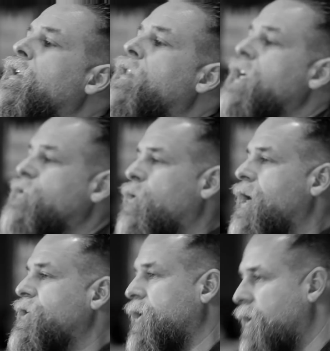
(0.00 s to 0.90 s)
Thanks for
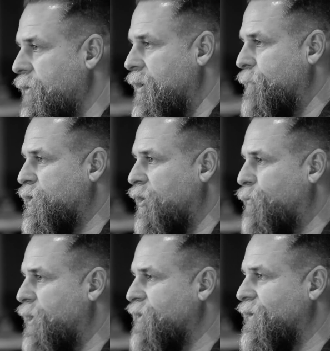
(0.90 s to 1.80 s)
watching another episode of
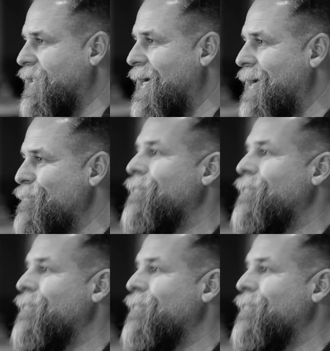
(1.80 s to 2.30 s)
Press for Time.